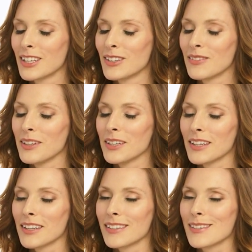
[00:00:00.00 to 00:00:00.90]
Really
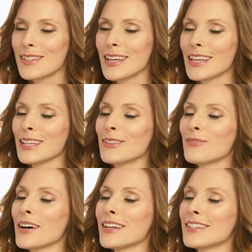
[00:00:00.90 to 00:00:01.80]
good. So taking
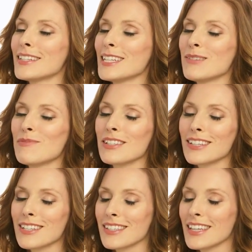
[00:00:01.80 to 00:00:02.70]
one deep,
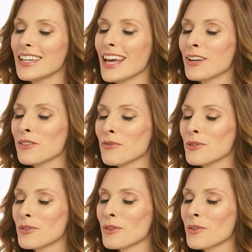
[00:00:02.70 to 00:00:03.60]
delicious inhale through
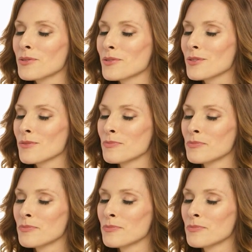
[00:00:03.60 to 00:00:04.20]
your nose,